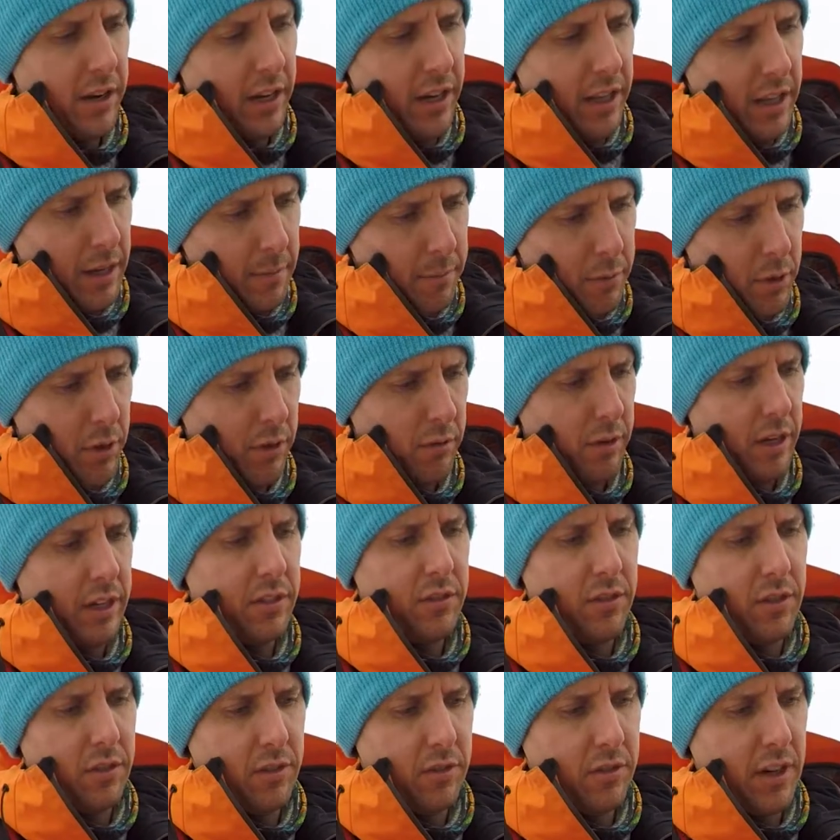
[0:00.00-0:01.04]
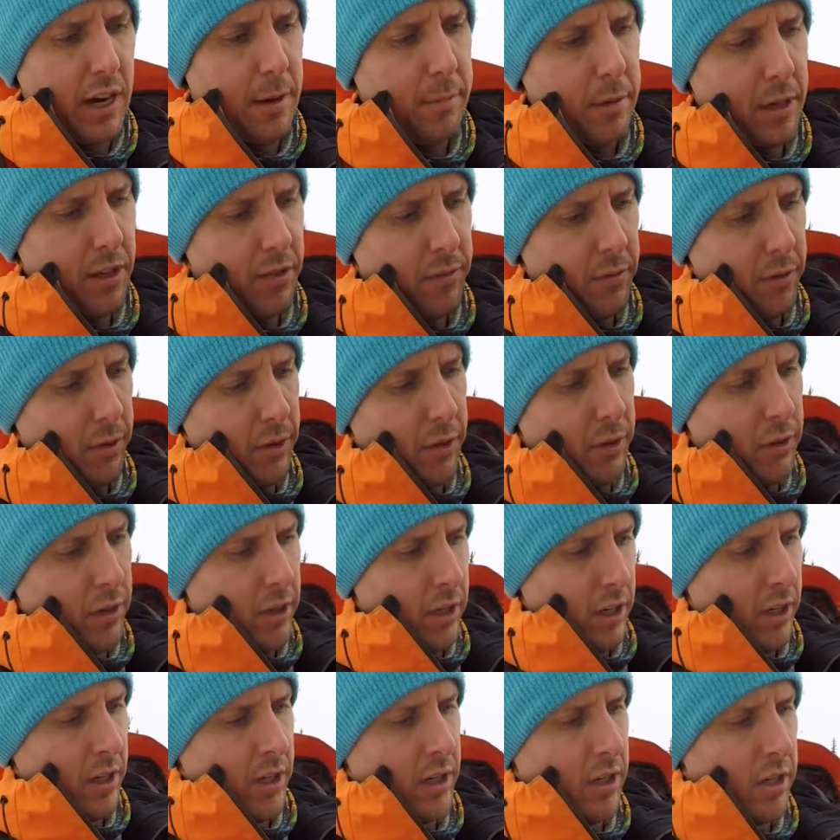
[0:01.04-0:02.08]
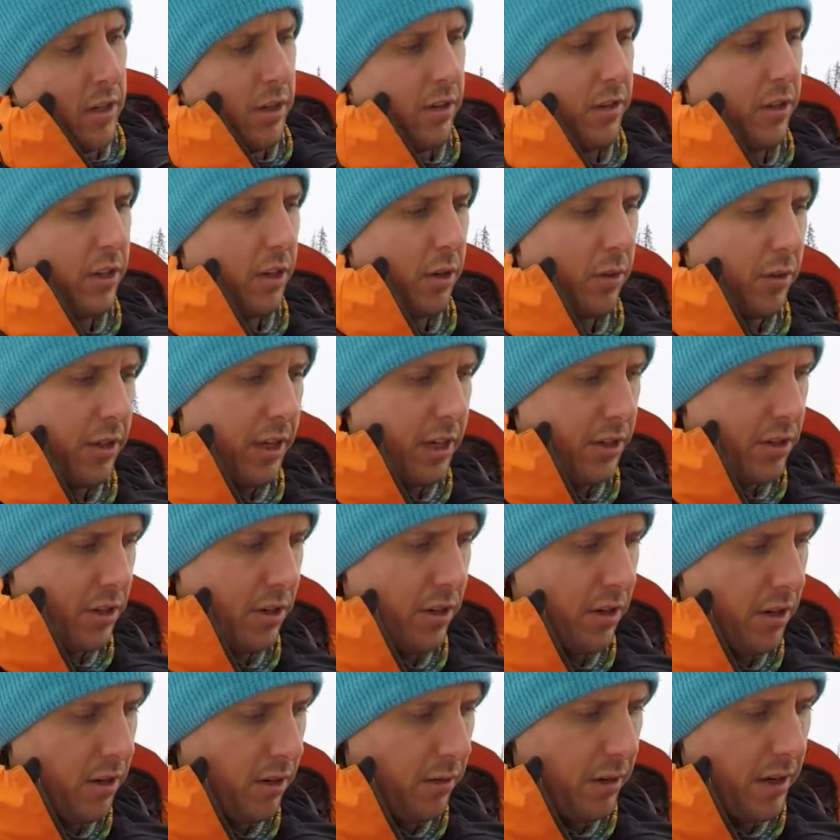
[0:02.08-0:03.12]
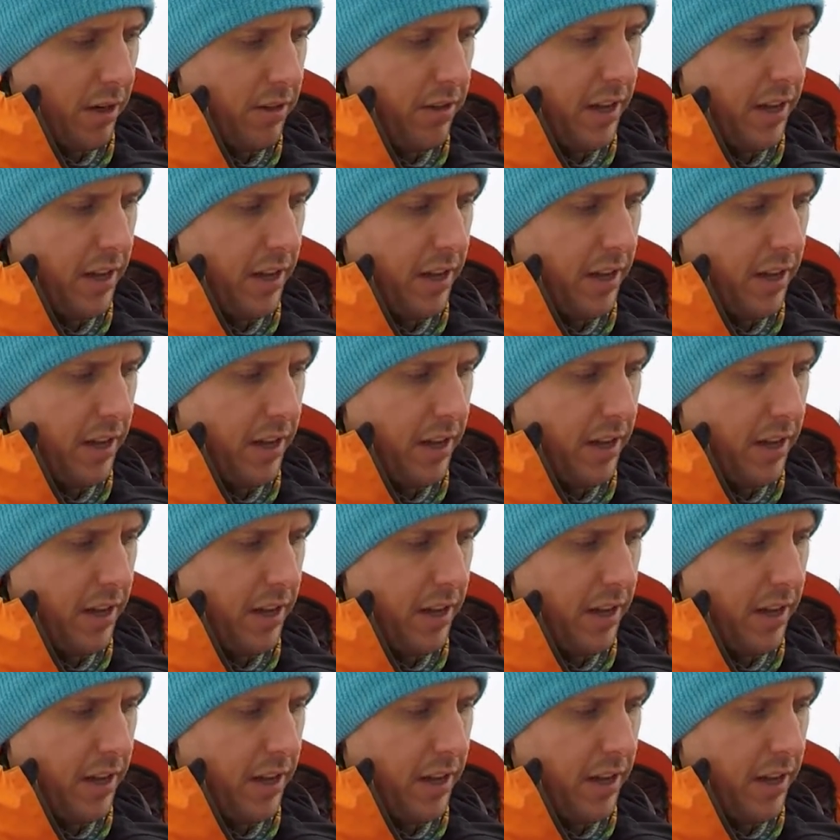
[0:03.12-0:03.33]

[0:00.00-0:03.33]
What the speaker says: and then pull the rest of the strapping through to girth hitch around